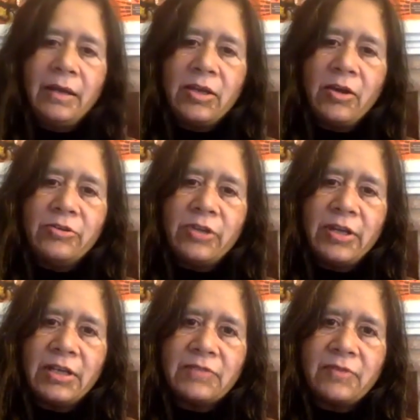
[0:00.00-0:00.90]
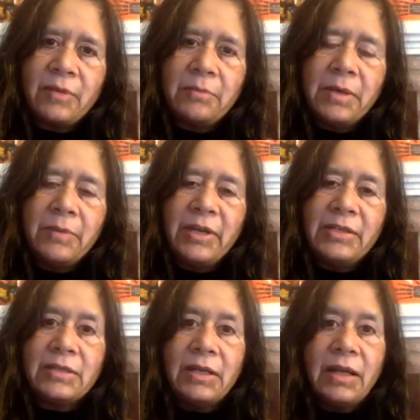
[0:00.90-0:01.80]
You're joining us from
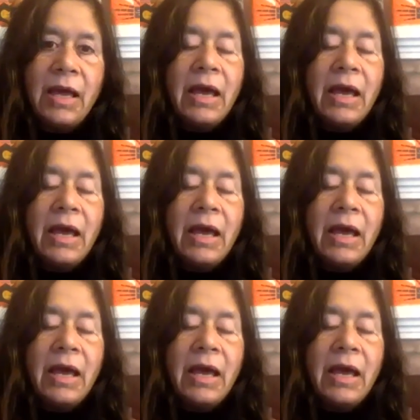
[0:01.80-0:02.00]
Brazil.